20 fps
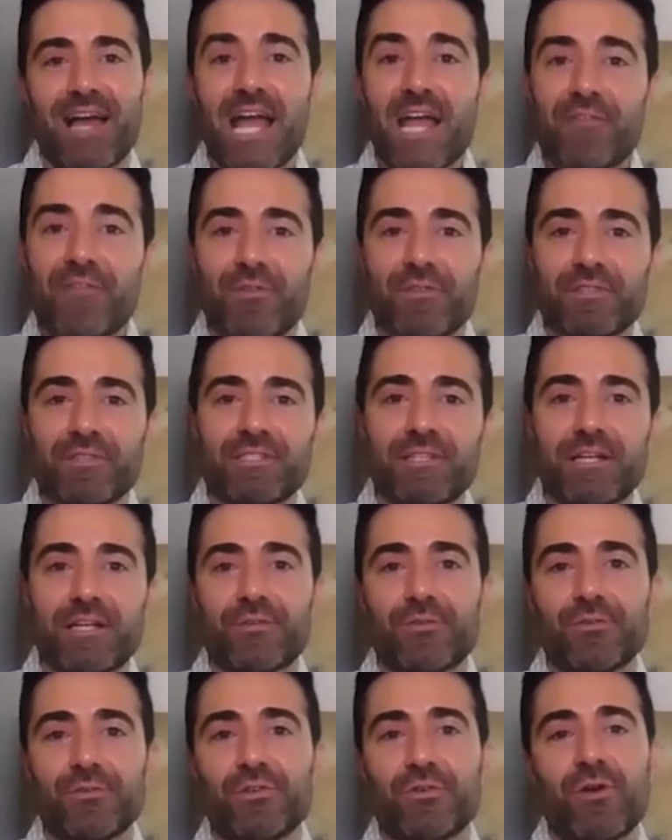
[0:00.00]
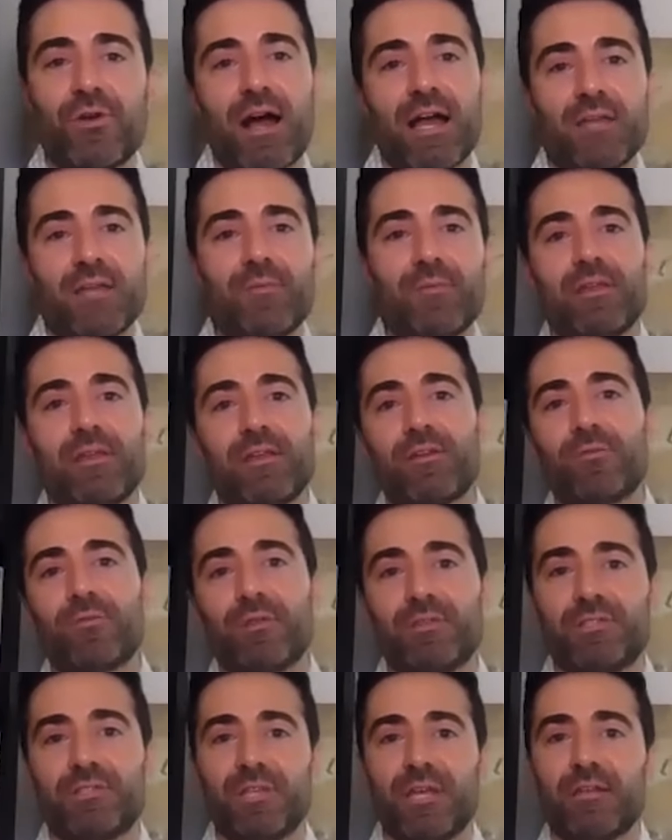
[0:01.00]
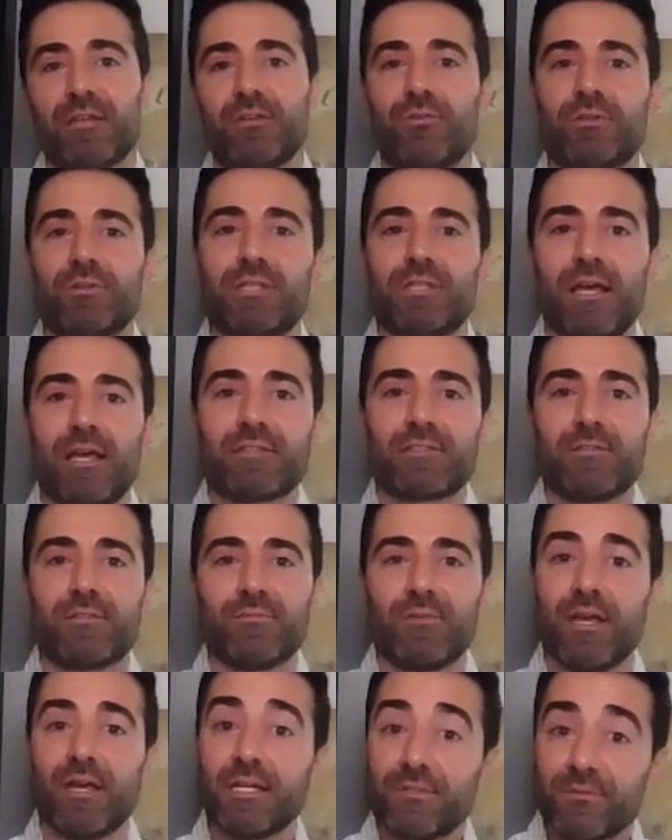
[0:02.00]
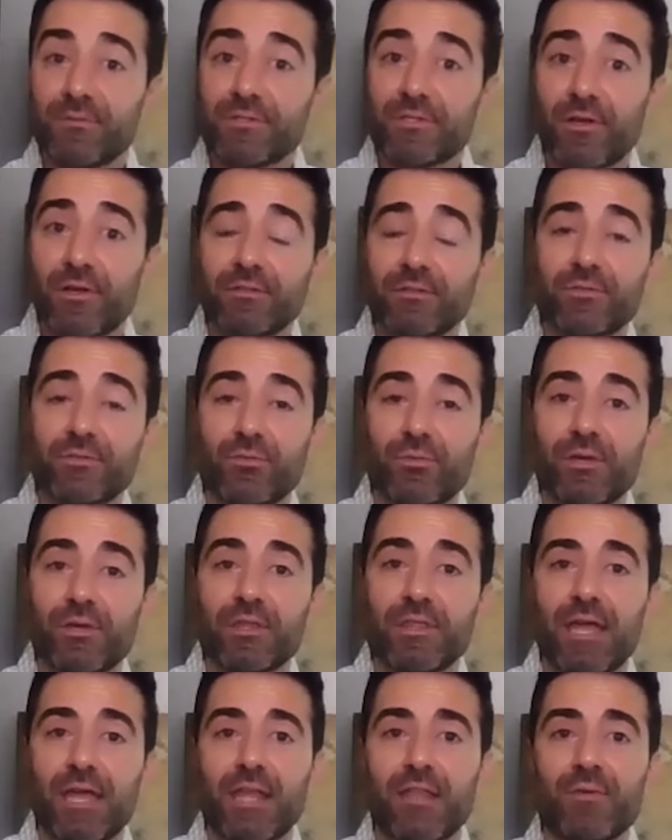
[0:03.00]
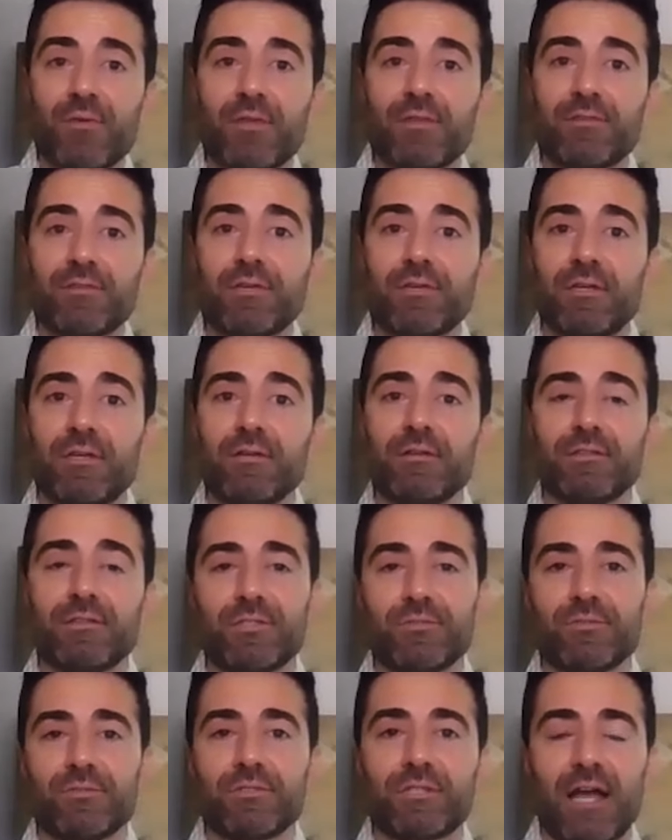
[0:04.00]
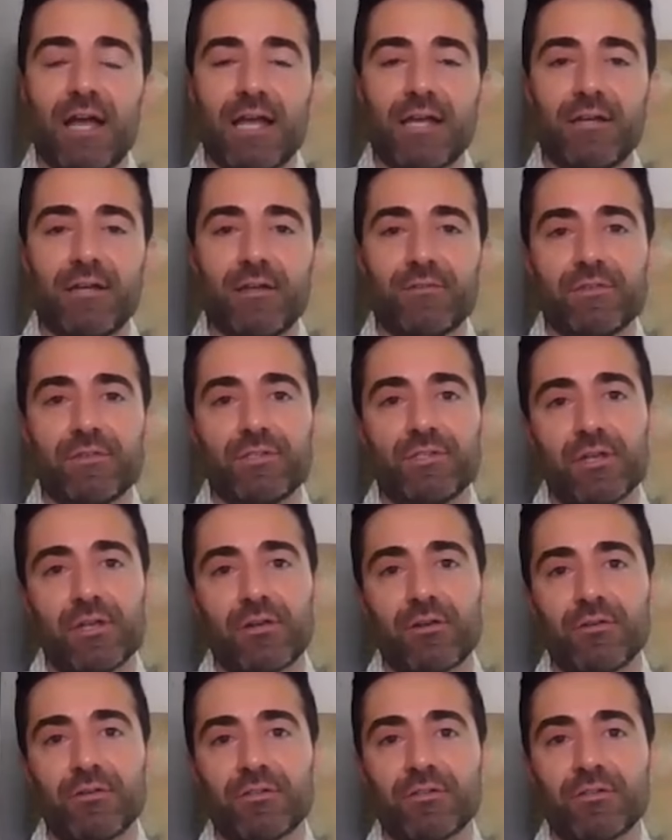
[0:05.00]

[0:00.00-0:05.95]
Hi everyone, this is Dr. Ruscio. I am here with Jen, who has had some nice results with Elemental Heal, and she was kind enough to share her